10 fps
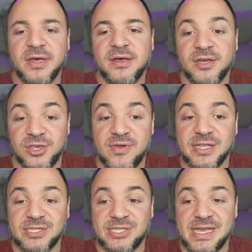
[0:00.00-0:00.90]
you can
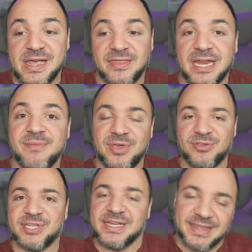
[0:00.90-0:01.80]
see that I'm
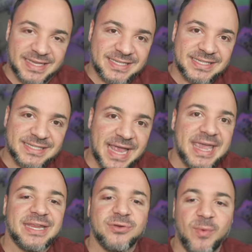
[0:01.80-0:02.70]
using the
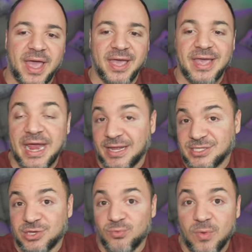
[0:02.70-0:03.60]
second way, and it's
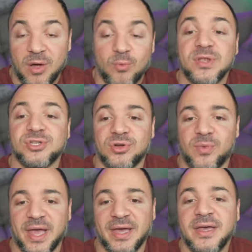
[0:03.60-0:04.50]
the original
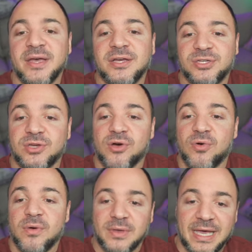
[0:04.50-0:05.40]
way to go
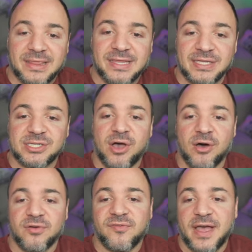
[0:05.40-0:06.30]
get this
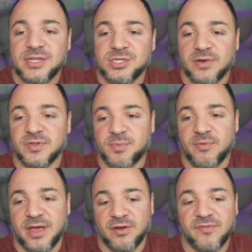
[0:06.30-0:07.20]
AutoFac's service
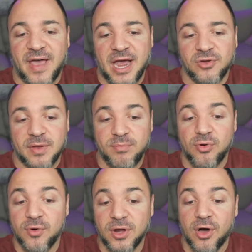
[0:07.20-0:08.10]
provider factory
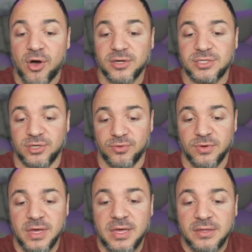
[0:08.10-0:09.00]
put onto
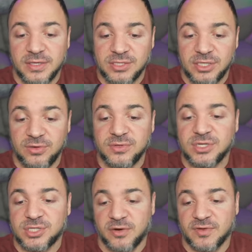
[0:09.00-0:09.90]
this use
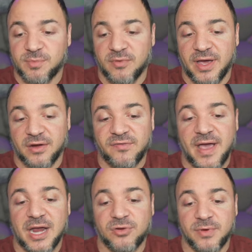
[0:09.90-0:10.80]
service provider
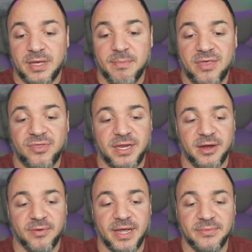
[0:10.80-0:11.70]
factory method here,
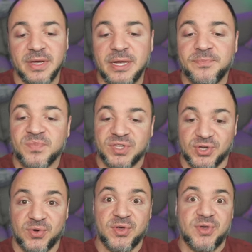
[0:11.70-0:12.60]
right?
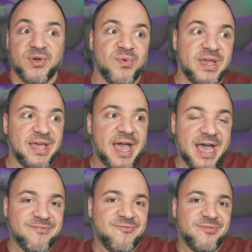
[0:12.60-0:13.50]
So we
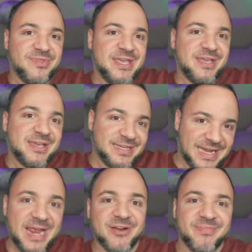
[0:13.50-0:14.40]
have the
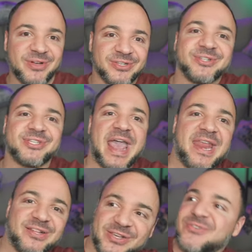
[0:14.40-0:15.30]
container builder
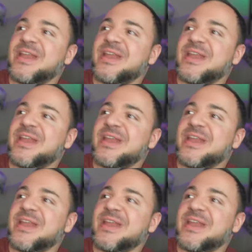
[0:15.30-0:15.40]
standalone